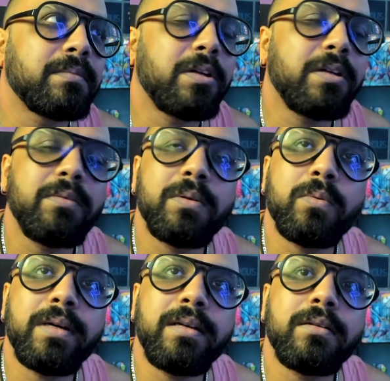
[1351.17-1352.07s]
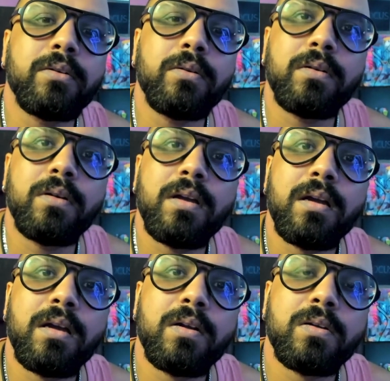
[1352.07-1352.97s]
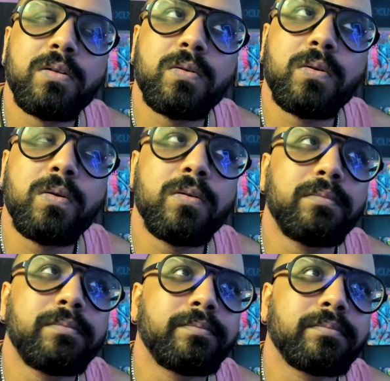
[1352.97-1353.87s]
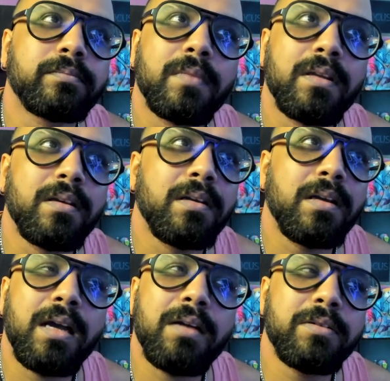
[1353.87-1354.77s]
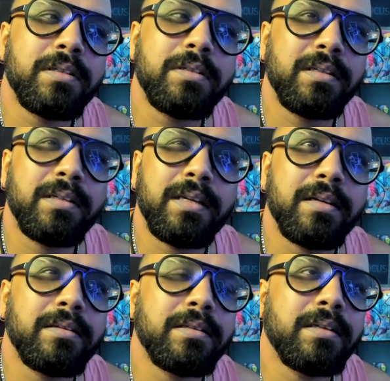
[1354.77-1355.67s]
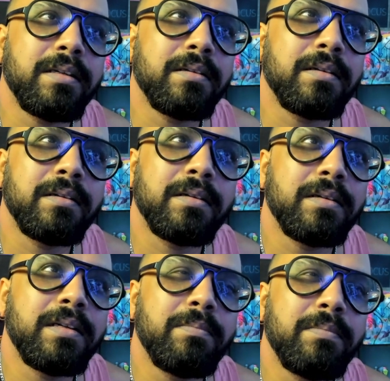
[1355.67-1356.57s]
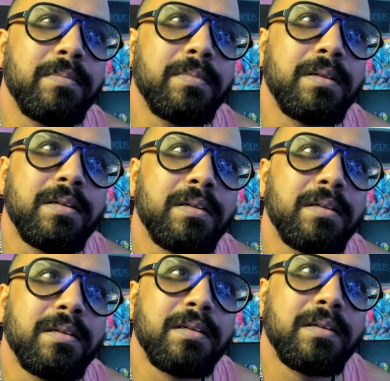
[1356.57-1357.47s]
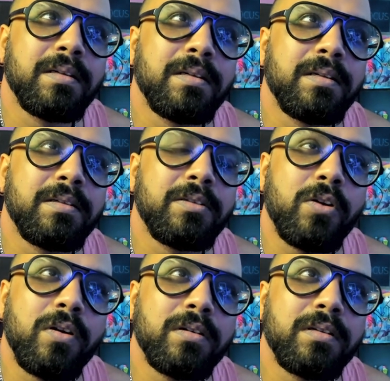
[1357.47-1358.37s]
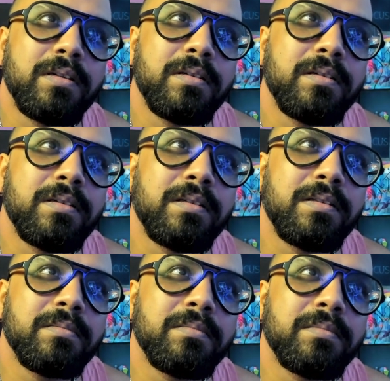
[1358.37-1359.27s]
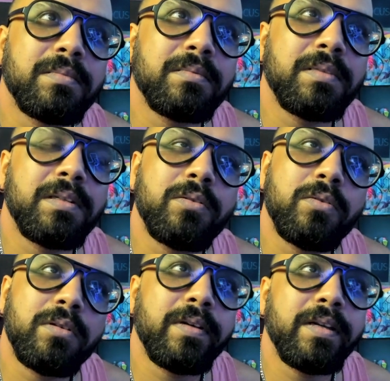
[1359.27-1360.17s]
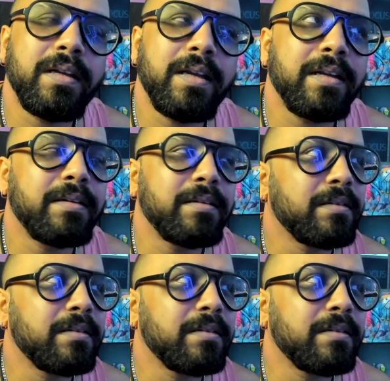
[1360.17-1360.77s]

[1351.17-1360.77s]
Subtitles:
not even one, you know. So I was just in tears and in shocked in a good way, and